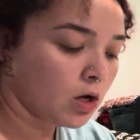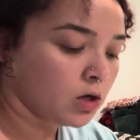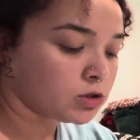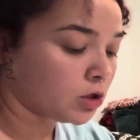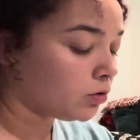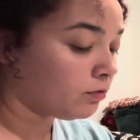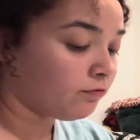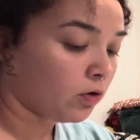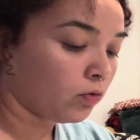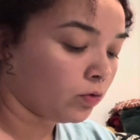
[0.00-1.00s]
So the
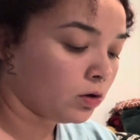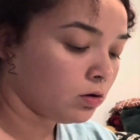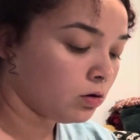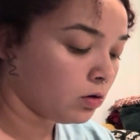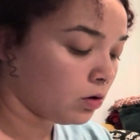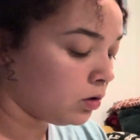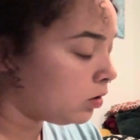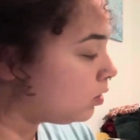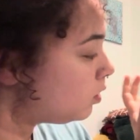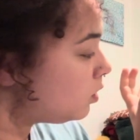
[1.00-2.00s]
phone,
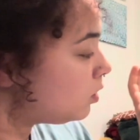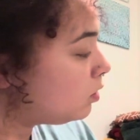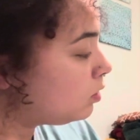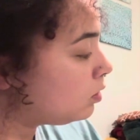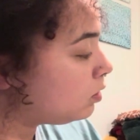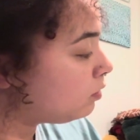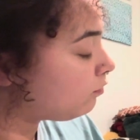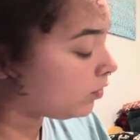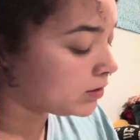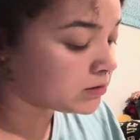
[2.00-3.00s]

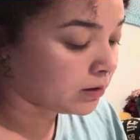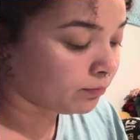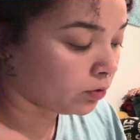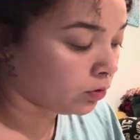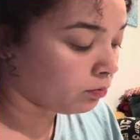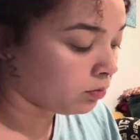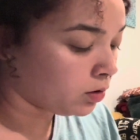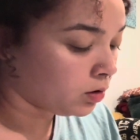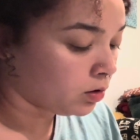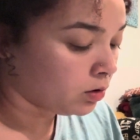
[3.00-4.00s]
for example,
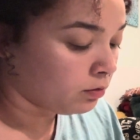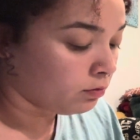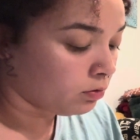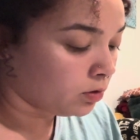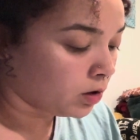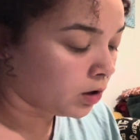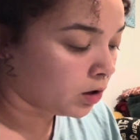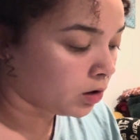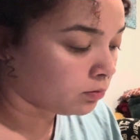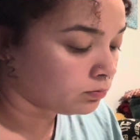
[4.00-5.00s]

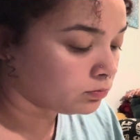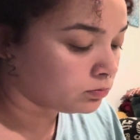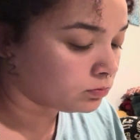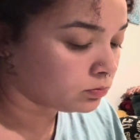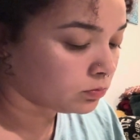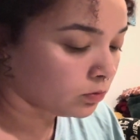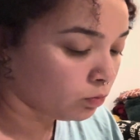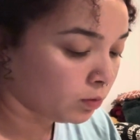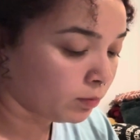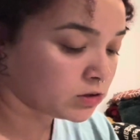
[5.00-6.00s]

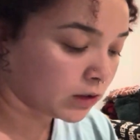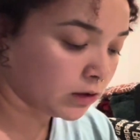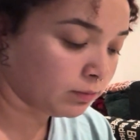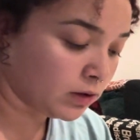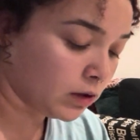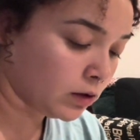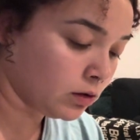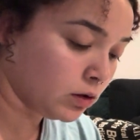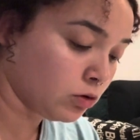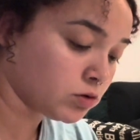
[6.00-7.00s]
would most likely
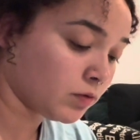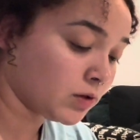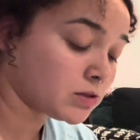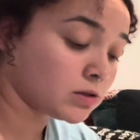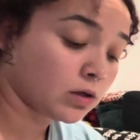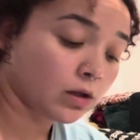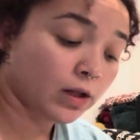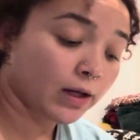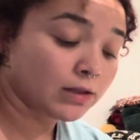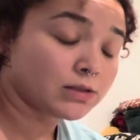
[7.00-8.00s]
be used for this
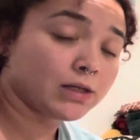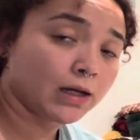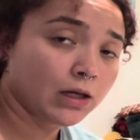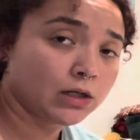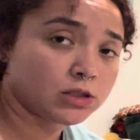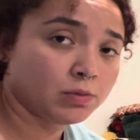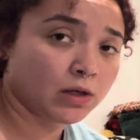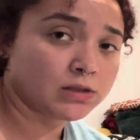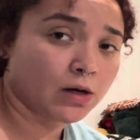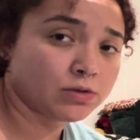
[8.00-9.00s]
client second, just
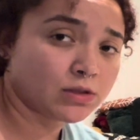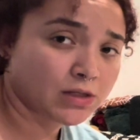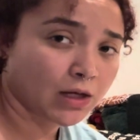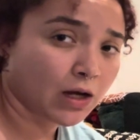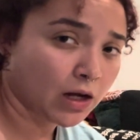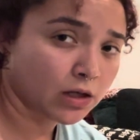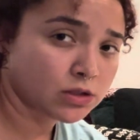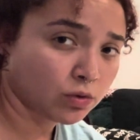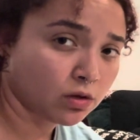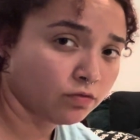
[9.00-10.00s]
because that was the second
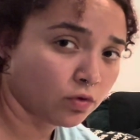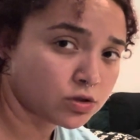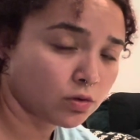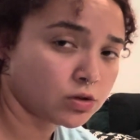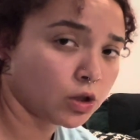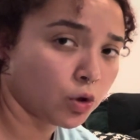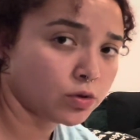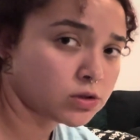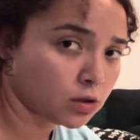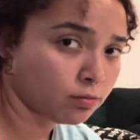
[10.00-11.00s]
highest reinforcer. It was the
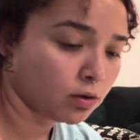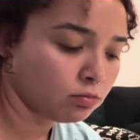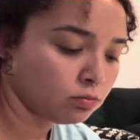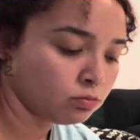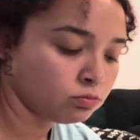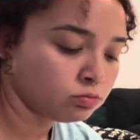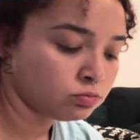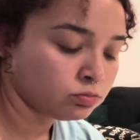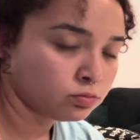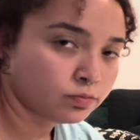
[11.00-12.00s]
lowest number.
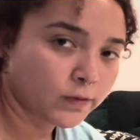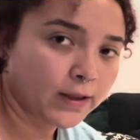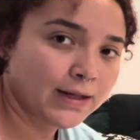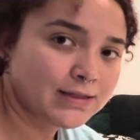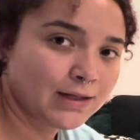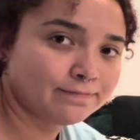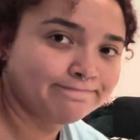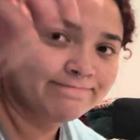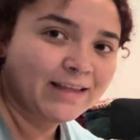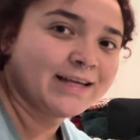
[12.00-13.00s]
And that's it.
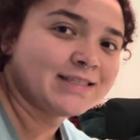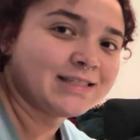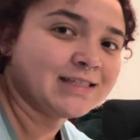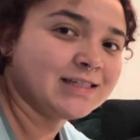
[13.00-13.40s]
Thanks.